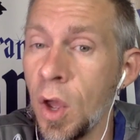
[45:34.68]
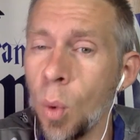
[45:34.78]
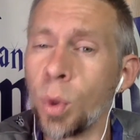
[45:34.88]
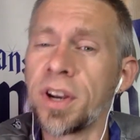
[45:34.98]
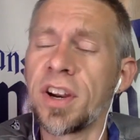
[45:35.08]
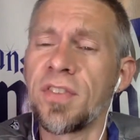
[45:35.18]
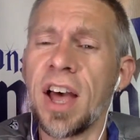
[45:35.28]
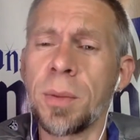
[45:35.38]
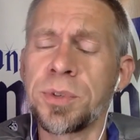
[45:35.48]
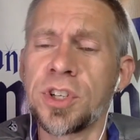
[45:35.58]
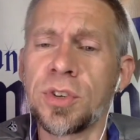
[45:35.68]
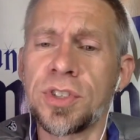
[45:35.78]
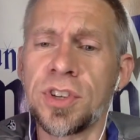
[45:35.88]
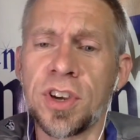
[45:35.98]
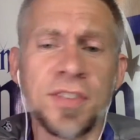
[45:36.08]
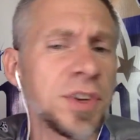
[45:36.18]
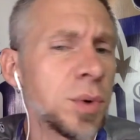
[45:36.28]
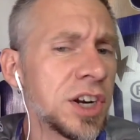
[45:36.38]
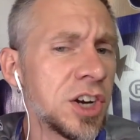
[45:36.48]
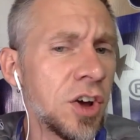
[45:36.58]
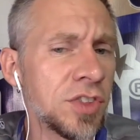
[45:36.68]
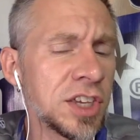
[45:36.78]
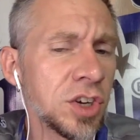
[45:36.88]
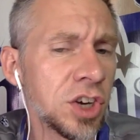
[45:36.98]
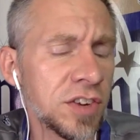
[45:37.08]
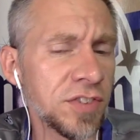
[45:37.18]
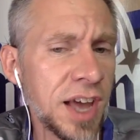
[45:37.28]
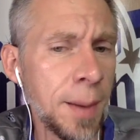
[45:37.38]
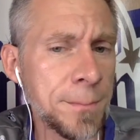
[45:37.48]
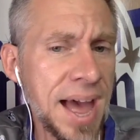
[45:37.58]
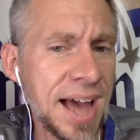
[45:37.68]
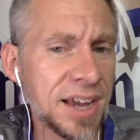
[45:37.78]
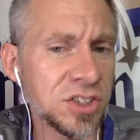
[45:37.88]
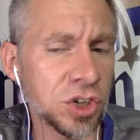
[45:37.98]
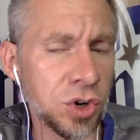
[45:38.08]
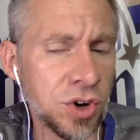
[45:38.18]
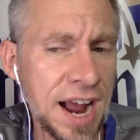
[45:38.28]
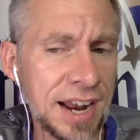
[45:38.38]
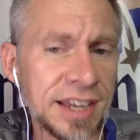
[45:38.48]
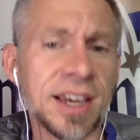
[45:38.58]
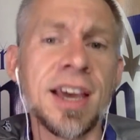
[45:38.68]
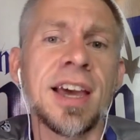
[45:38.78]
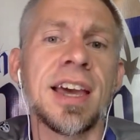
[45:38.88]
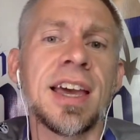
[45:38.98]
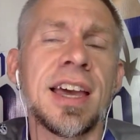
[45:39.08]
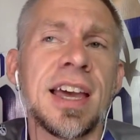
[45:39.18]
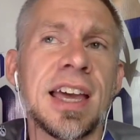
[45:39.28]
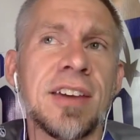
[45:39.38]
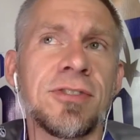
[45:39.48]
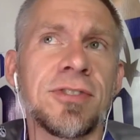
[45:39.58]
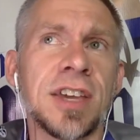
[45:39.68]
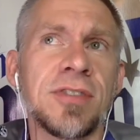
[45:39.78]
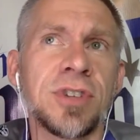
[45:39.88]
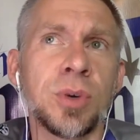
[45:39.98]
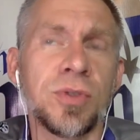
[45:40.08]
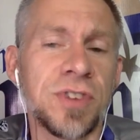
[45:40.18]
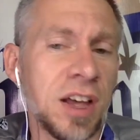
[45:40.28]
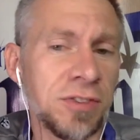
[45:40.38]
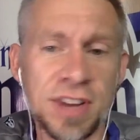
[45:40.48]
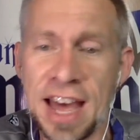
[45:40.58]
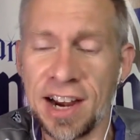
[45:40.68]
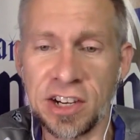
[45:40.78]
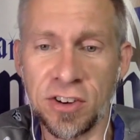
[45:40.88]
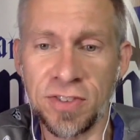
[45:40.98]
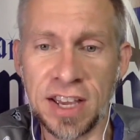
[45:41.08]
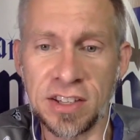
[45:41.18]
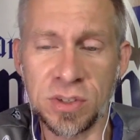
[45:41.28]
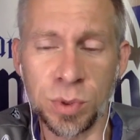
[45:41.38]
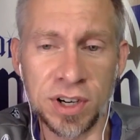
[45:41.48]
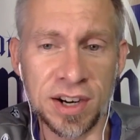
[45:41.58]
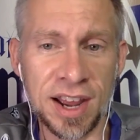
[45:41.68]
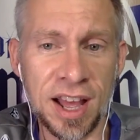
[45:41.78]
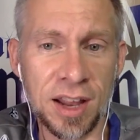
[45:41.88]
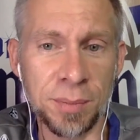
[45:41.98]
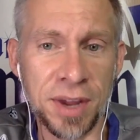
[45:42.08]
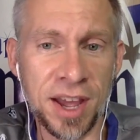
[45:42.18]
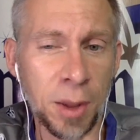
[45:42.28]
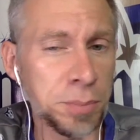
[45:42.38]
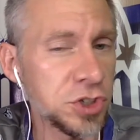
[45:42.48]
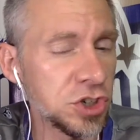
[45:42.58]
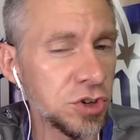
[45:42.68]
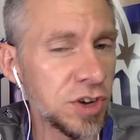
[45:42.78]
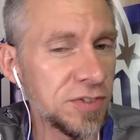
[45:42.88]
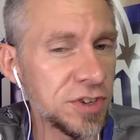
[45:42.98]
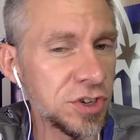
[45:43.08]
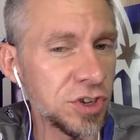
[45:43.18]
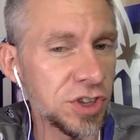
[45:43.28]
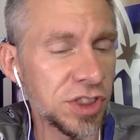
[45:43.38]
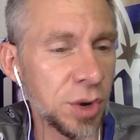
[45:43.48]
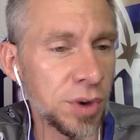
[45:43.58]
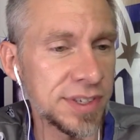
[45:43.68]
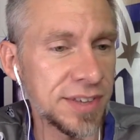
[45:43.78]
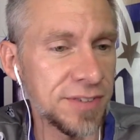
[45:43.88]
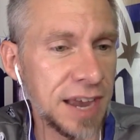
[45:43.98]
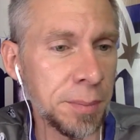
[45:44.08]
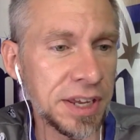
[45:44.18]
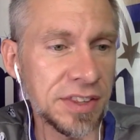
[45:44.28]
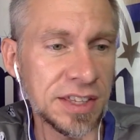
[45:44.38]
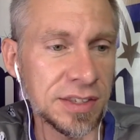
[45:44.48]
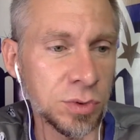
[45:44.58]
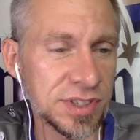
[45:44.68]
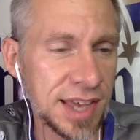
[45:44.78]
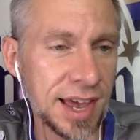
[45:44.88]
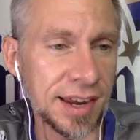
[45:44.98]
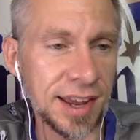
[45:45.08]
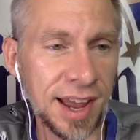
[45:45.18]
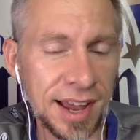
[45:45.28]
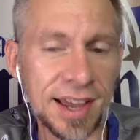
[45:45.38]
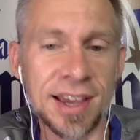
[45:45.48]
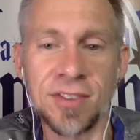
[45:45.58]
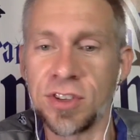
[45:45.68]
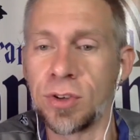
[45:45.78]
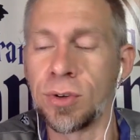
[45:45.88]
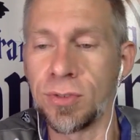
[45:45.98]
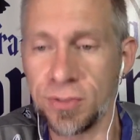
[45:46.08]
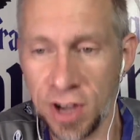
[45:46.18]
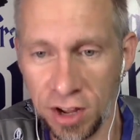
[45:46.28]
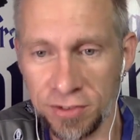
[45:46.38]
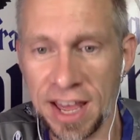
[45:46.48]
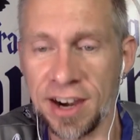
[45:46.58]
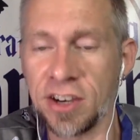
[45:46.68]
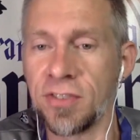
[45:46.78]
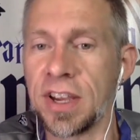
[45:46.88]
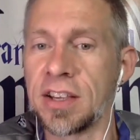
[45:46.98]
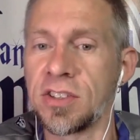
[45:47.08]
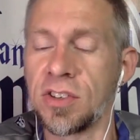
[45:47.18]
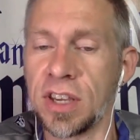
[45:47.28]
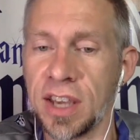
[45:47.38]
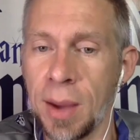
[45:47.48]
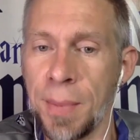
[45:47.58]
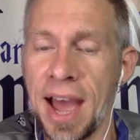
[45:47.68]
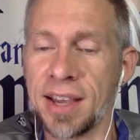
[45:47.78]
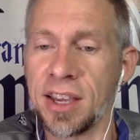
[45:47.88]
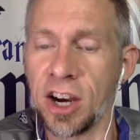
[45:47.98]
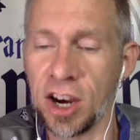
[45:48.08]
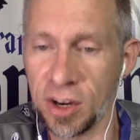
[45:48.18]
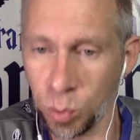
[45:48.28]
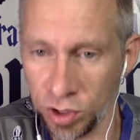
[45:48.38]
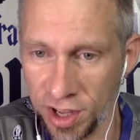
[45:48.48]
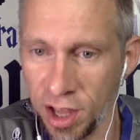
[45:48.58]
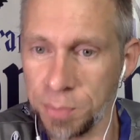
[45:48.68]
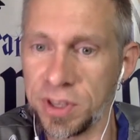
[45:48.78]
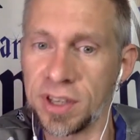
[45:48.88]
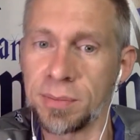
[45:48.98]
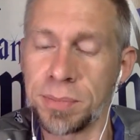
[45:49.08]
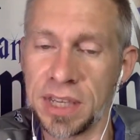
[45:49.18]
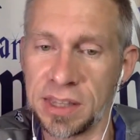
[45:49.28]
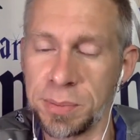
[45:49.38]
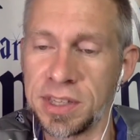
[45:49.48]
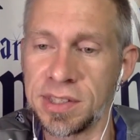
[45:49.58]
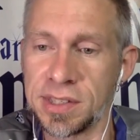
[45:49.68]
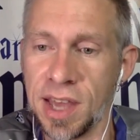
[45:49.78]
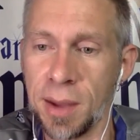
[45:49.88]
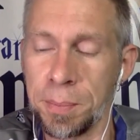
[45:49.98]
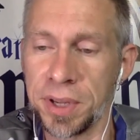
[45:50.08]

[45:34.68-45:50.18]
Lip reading: Would it have helped you too if you would have known that you could have come back to crack? Like, if you fell flat on your face, would it have helped you if you knew that there was a family that said, "Hey, if you fall flat on your face, you can come back here and we'll help you pick the pieces up."